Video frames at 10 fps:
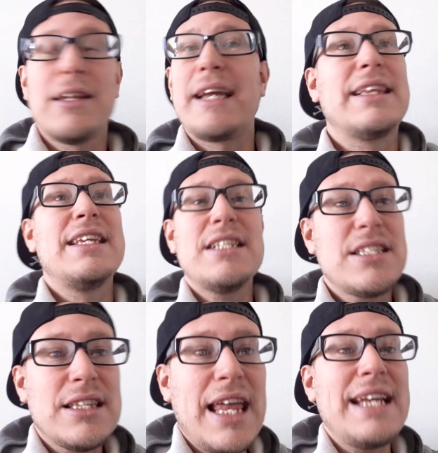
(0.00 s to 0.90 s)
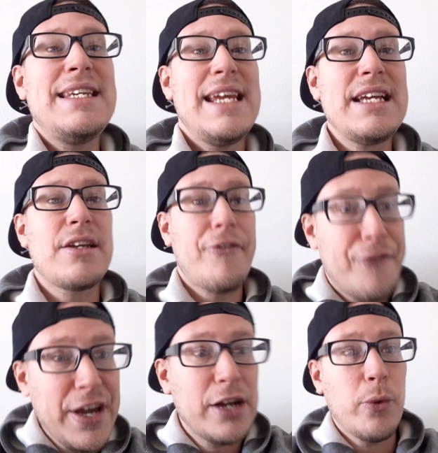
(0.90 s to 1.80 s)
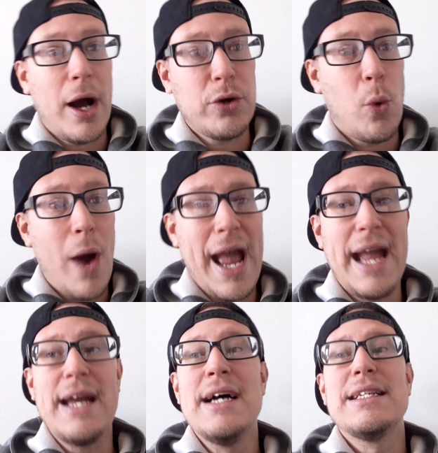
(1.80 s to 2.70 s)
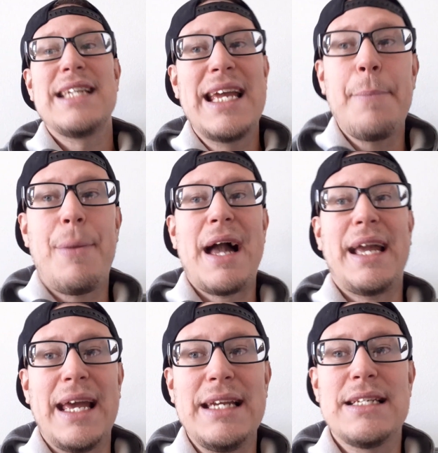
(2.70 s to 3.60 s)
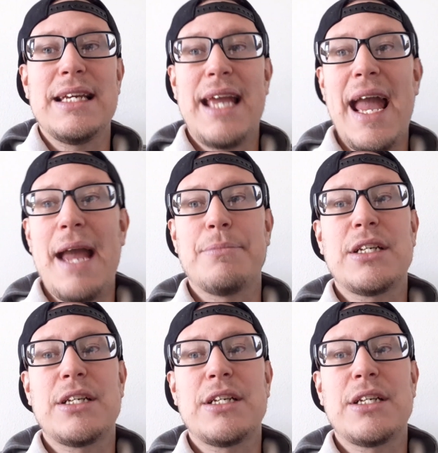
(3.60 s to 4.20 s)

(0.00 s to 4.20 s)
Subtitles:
Like, this, they need to figure out a way to get back into games.